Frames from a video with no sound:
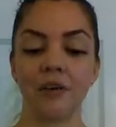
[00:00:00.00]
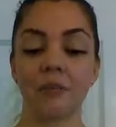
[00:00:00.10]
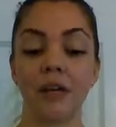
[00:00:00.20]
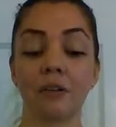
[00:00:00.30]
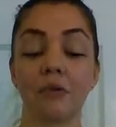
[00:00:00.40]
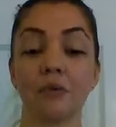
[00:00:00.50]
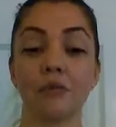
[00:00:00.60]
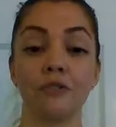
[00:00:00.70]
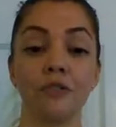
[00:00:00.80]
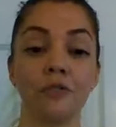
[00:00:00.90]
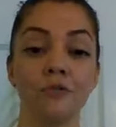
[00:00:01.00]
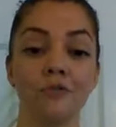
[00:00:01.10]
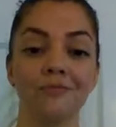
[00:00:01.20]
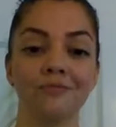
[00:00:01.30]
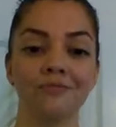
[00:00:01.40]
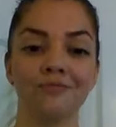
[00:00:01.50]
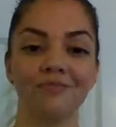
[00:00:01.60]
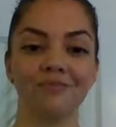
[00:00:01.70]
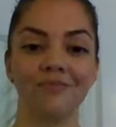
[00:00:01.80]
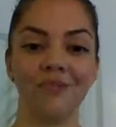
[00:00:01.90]
If you can make it through two,
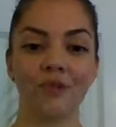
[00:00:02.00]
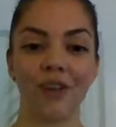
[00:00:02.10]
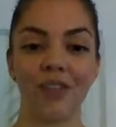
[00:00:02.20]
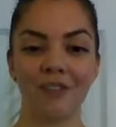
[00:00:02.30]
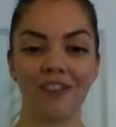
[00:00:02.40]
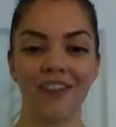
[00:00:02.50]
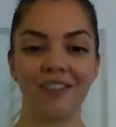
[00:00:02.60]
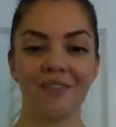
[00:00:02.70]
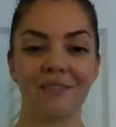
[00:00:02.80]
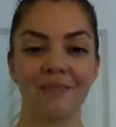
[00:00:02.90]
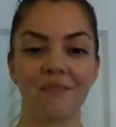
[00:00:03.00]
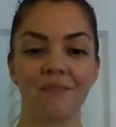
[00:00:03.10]
try three.